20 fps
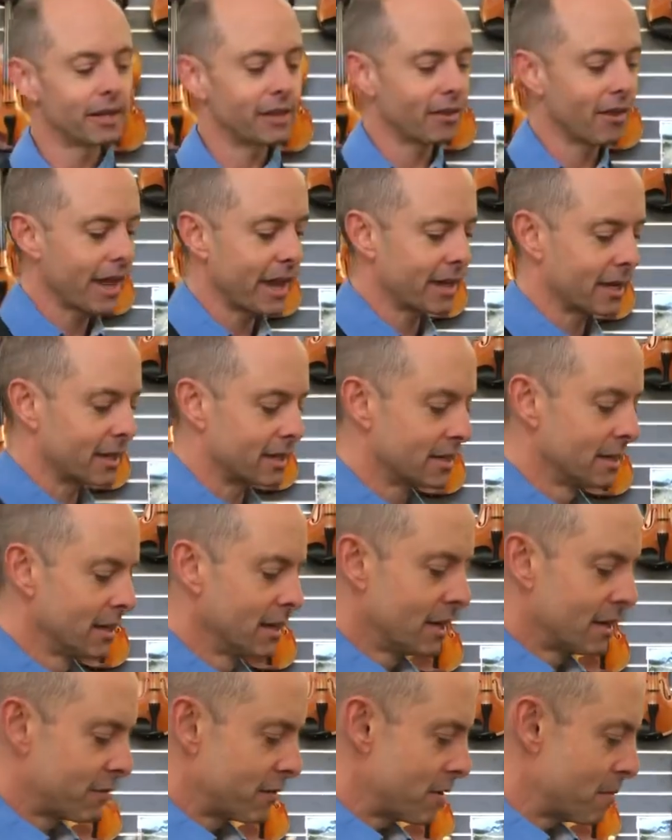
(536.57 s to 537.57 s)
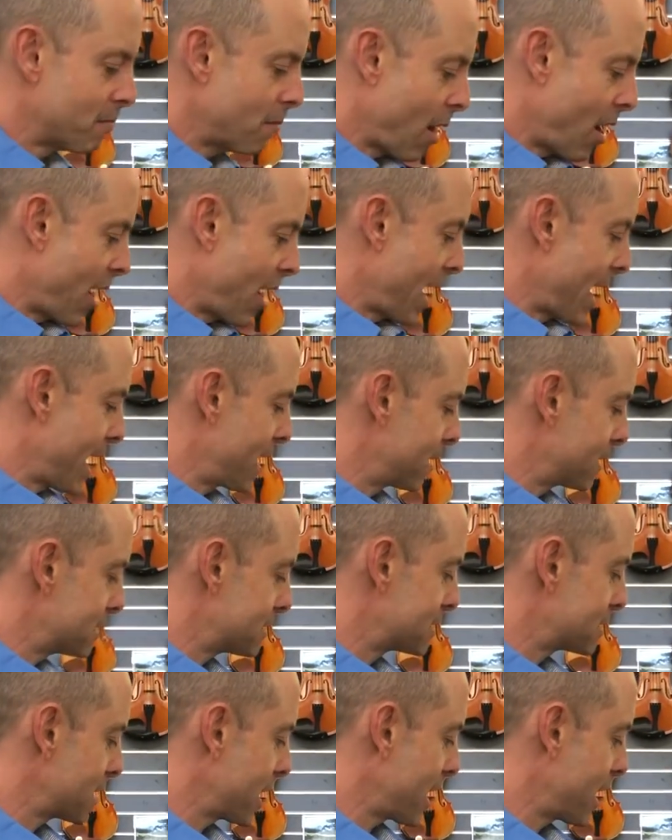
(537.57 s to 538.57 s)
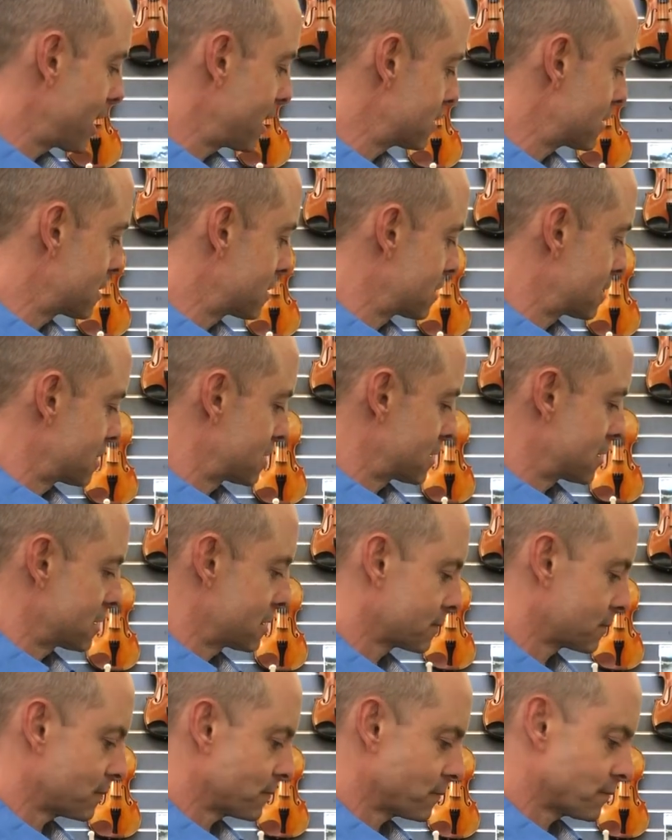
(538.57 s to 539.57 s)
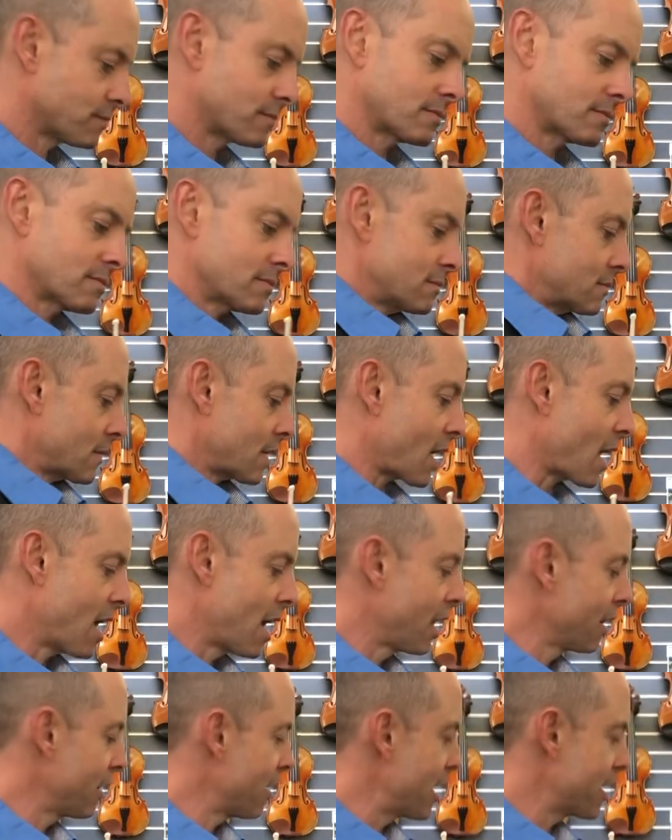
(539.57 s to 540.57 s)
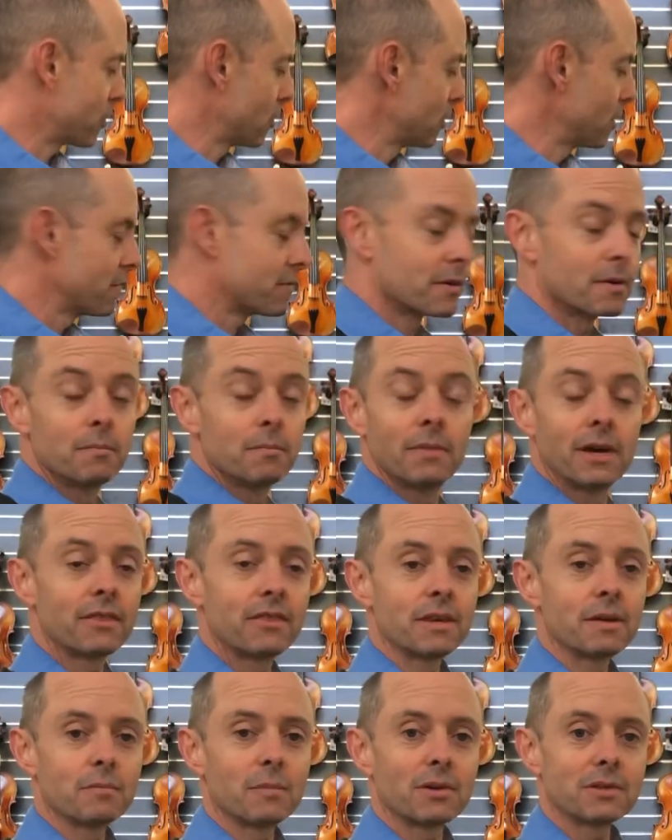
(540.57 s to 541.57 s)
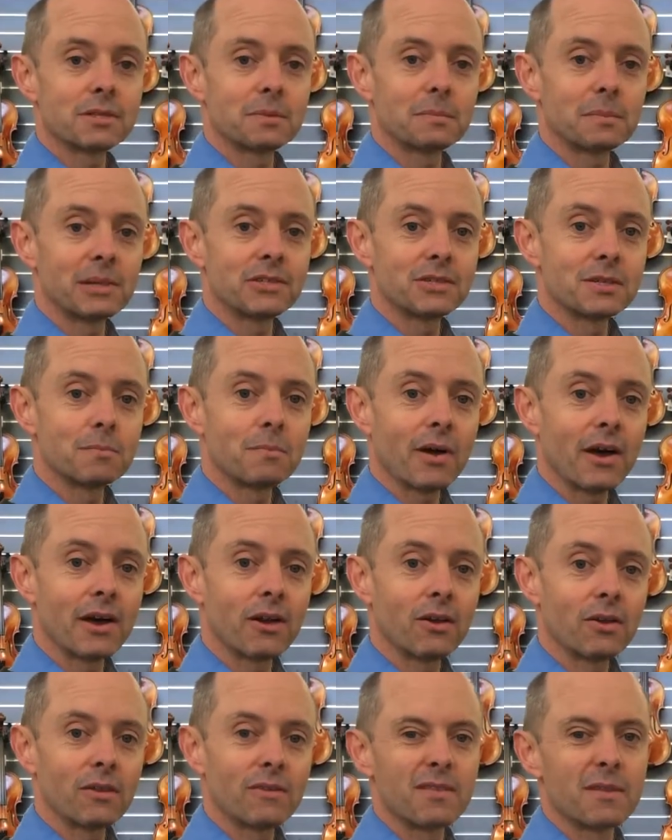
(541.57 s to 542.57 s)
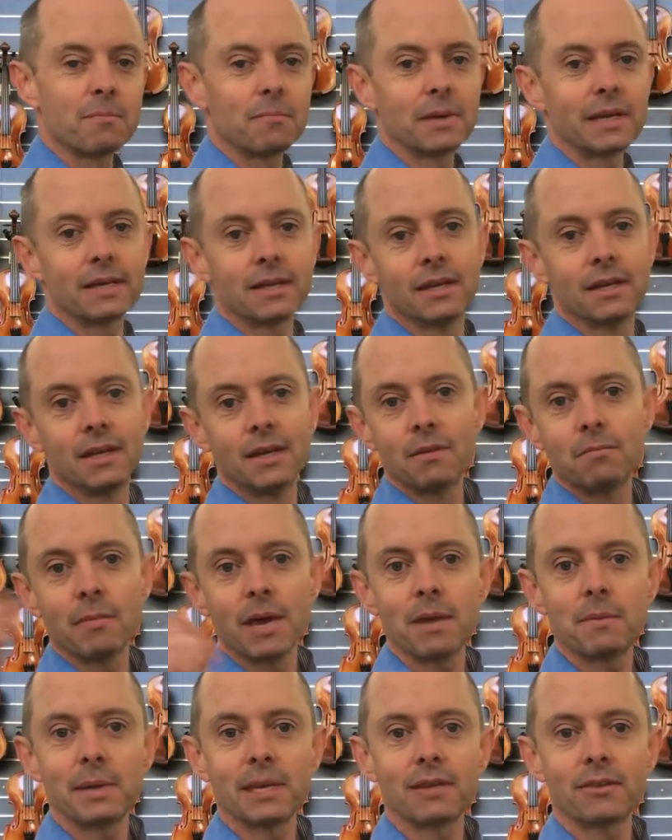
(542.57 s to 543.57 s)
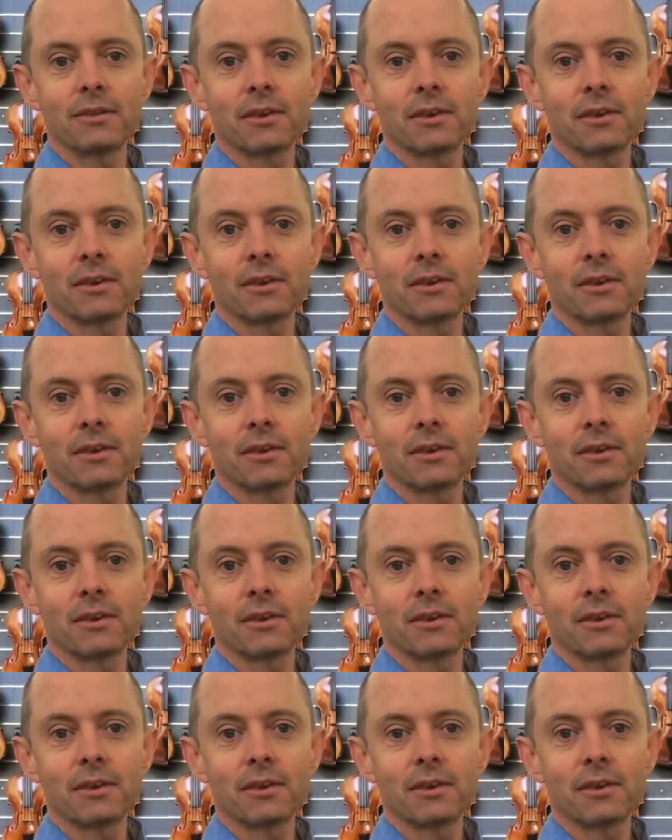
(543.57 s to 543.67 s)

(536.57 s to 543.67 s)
like it. For my tastes, I like all of them. I think possibly you should buy all of them. But maybe in the